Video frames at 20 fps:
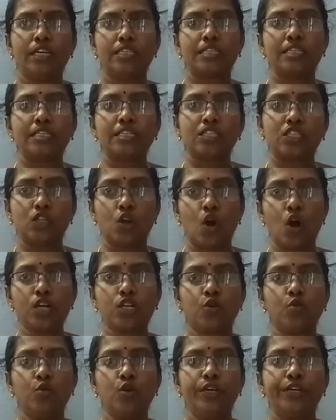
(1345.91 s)
Yes, it is
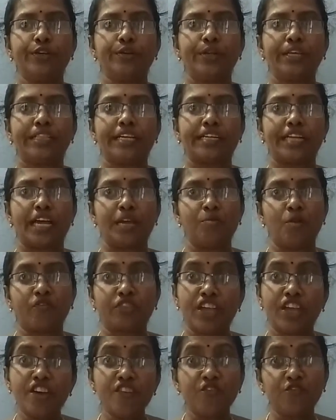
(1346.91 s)
not cool during the time
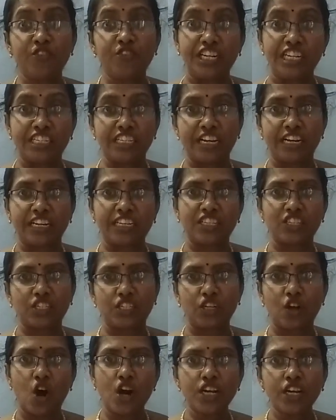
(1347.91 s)
of the winter. It
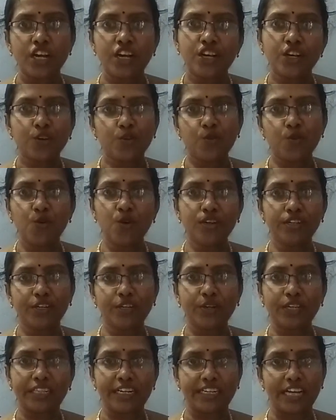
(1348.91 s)
is not cool
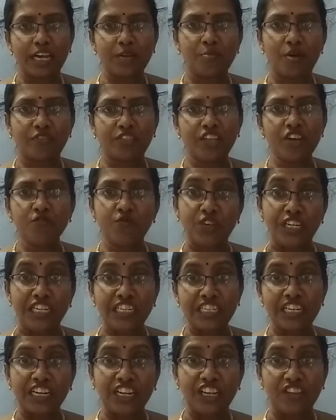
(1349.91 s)
during the time of the
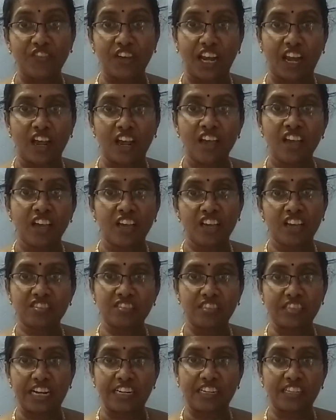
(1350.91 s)
winter even.
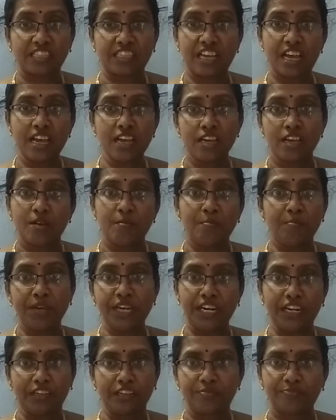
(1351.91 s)
Yes, that is the
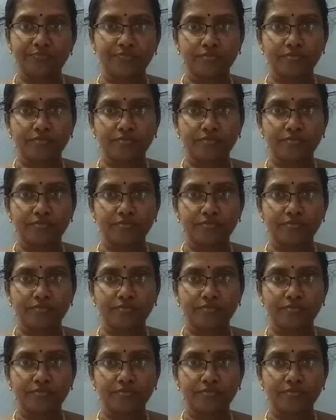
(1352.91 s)
meaning.